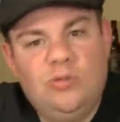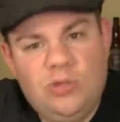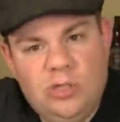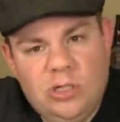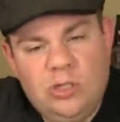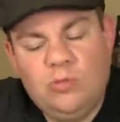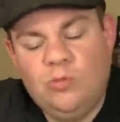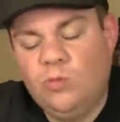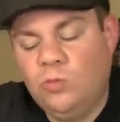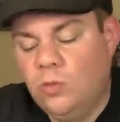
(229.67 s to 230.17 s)

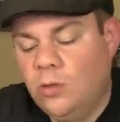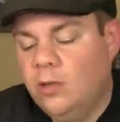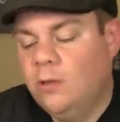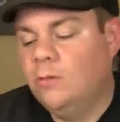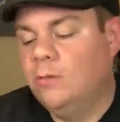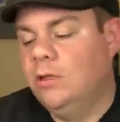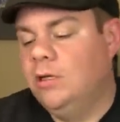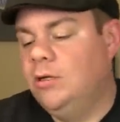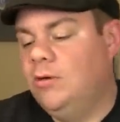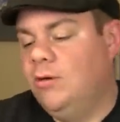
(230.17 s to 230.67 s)
Just really,
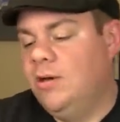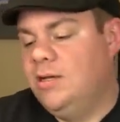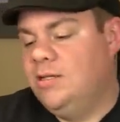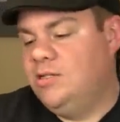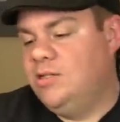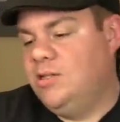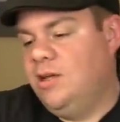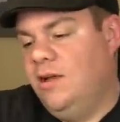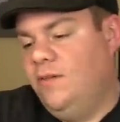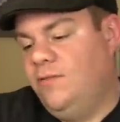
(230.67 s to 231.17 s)
really great
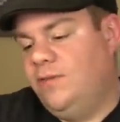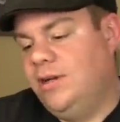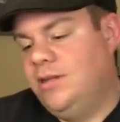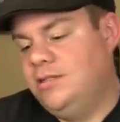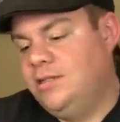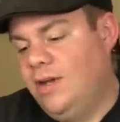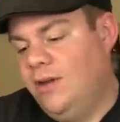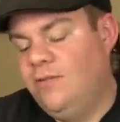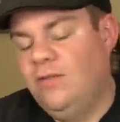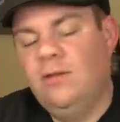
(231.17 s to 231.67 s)
stuff, and I
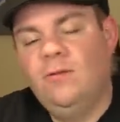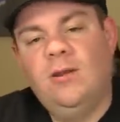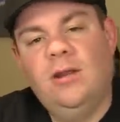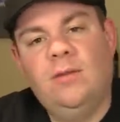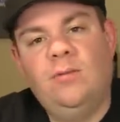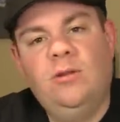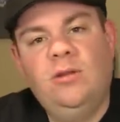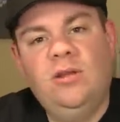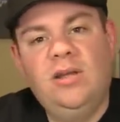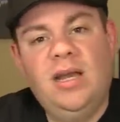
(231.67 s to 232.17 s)
definitely
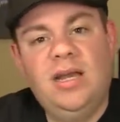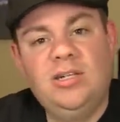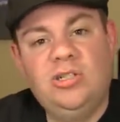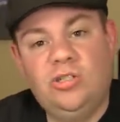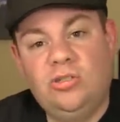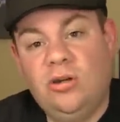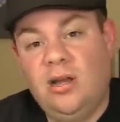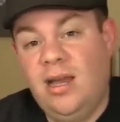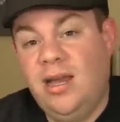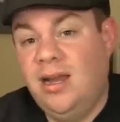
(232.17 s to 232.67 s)
recommend you guys
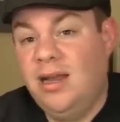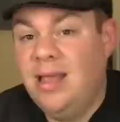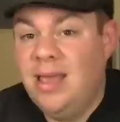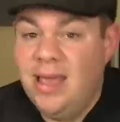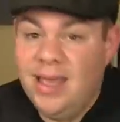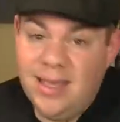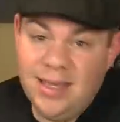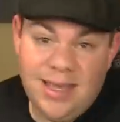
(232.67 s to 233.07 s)
try it.